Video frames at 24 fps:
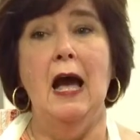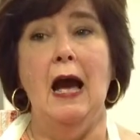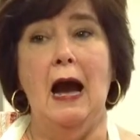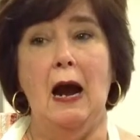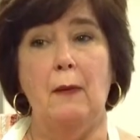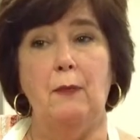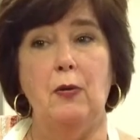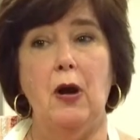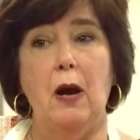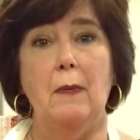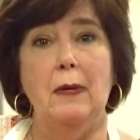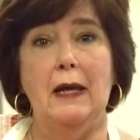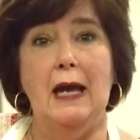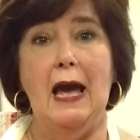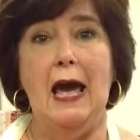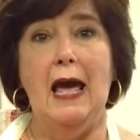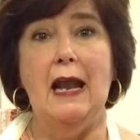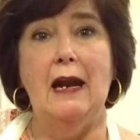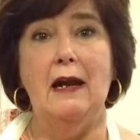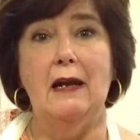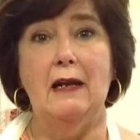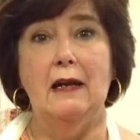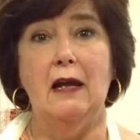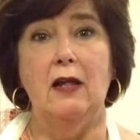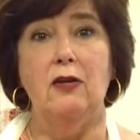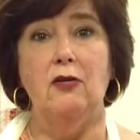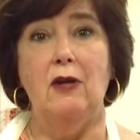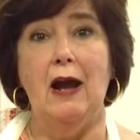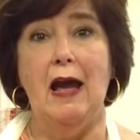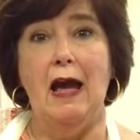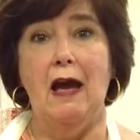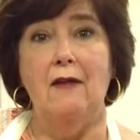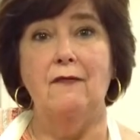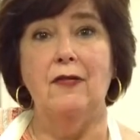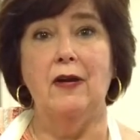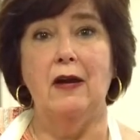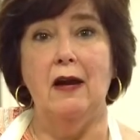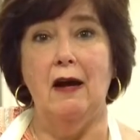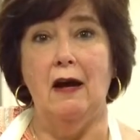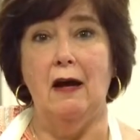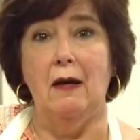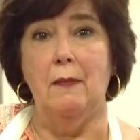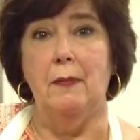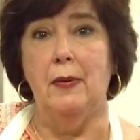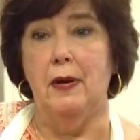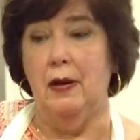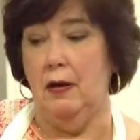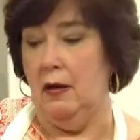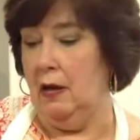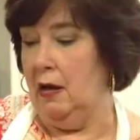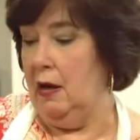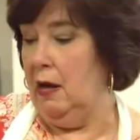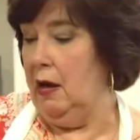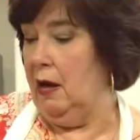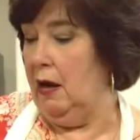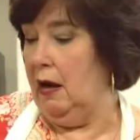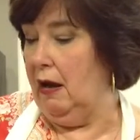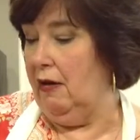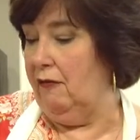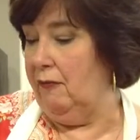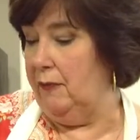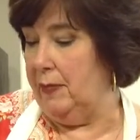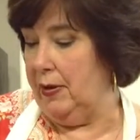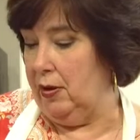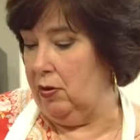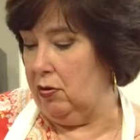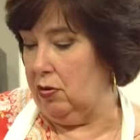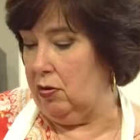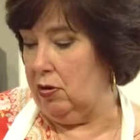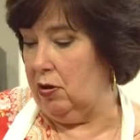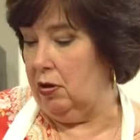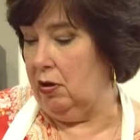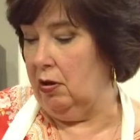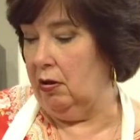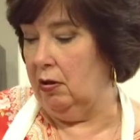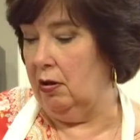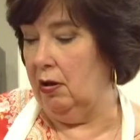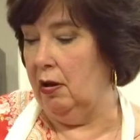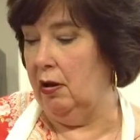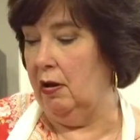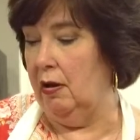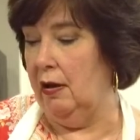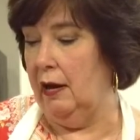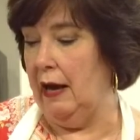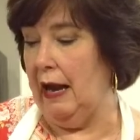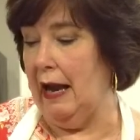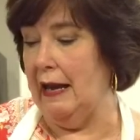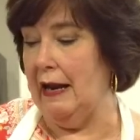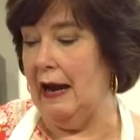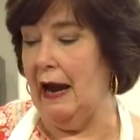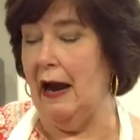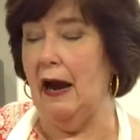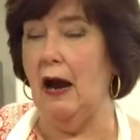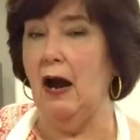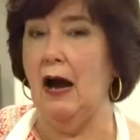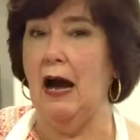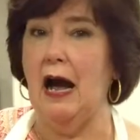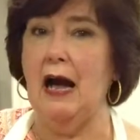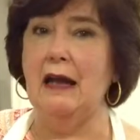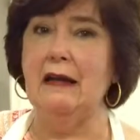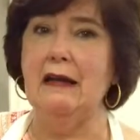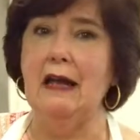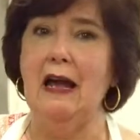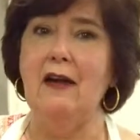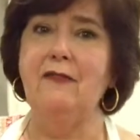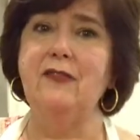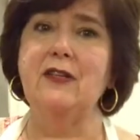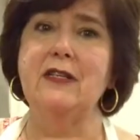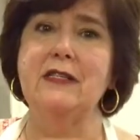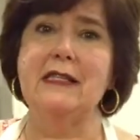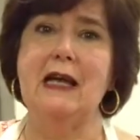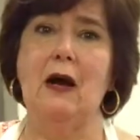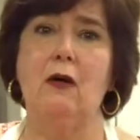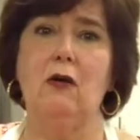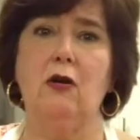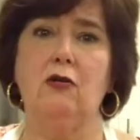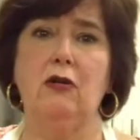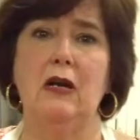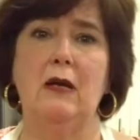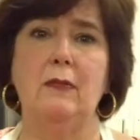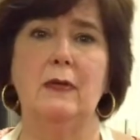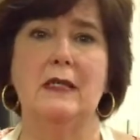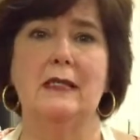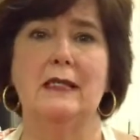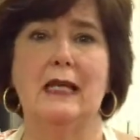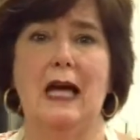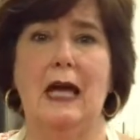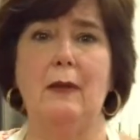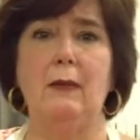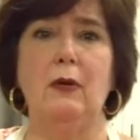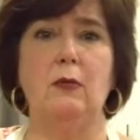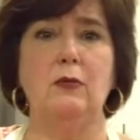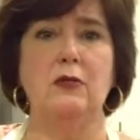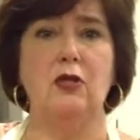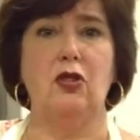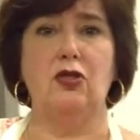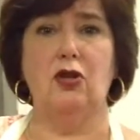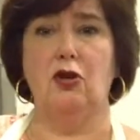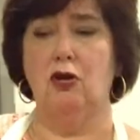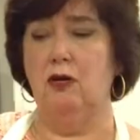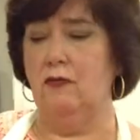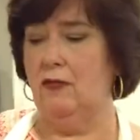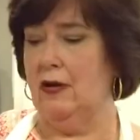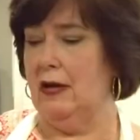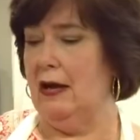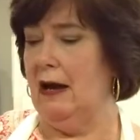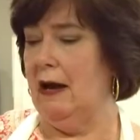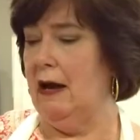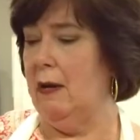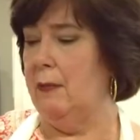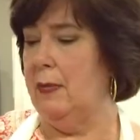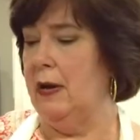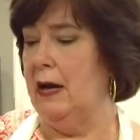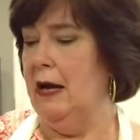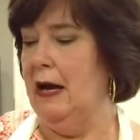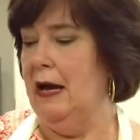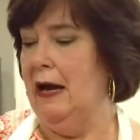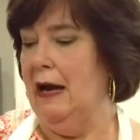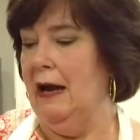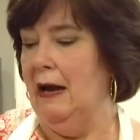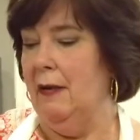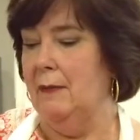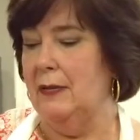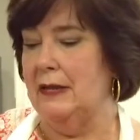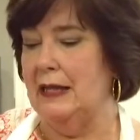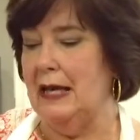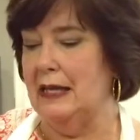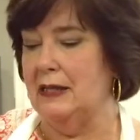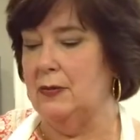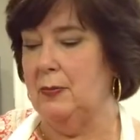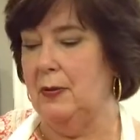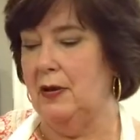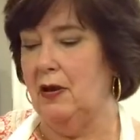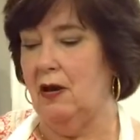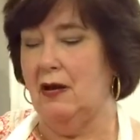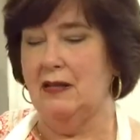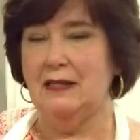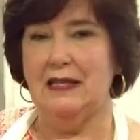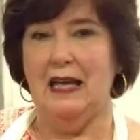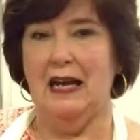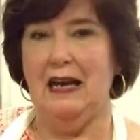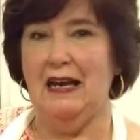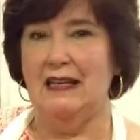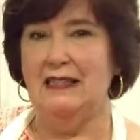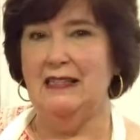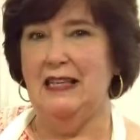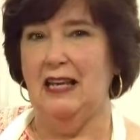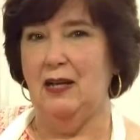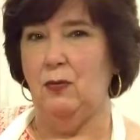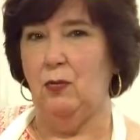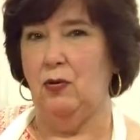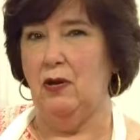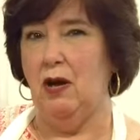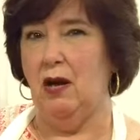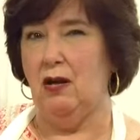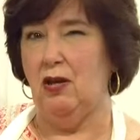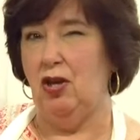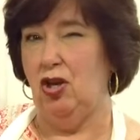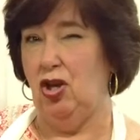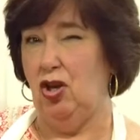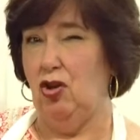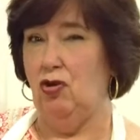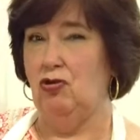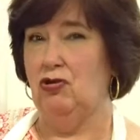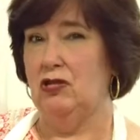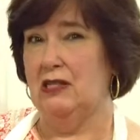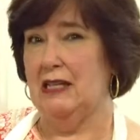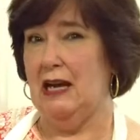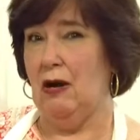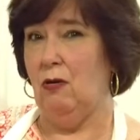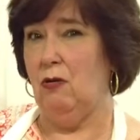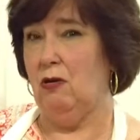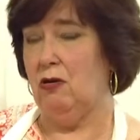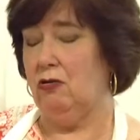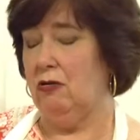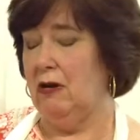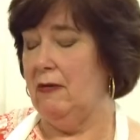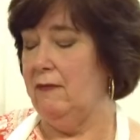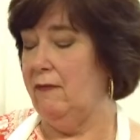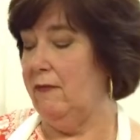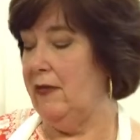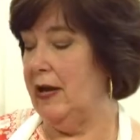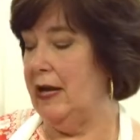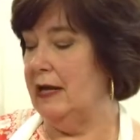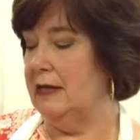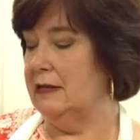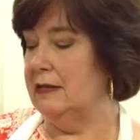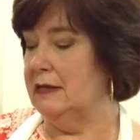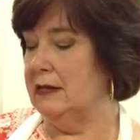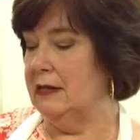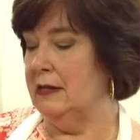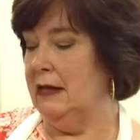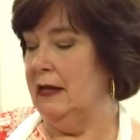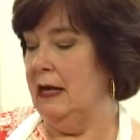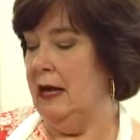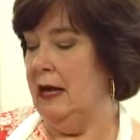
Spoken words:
I probably added another half a cup of milk. And I left the sour cream the same. It was 1/3 of a cup, but that's because, like I said, we're not huge sour cream fans.